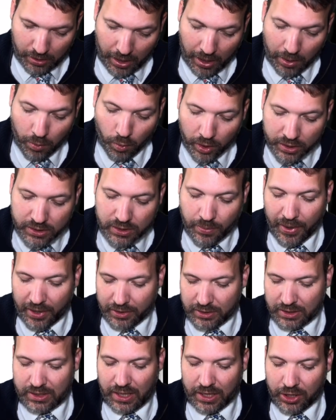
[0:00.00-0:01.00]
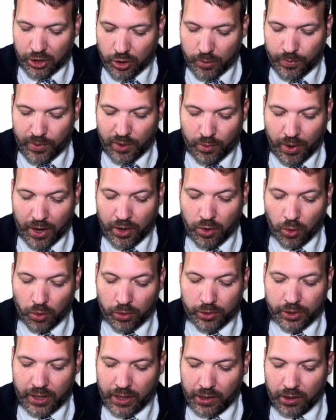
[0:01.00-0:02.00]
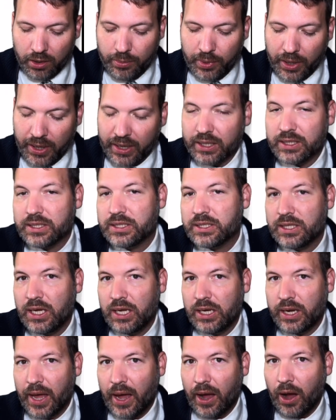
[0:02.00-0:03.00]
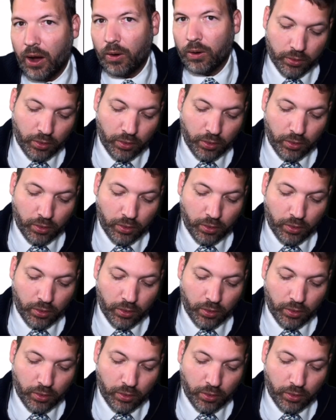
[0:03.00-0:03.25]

I was about to say could be red or yellow, but I can see now,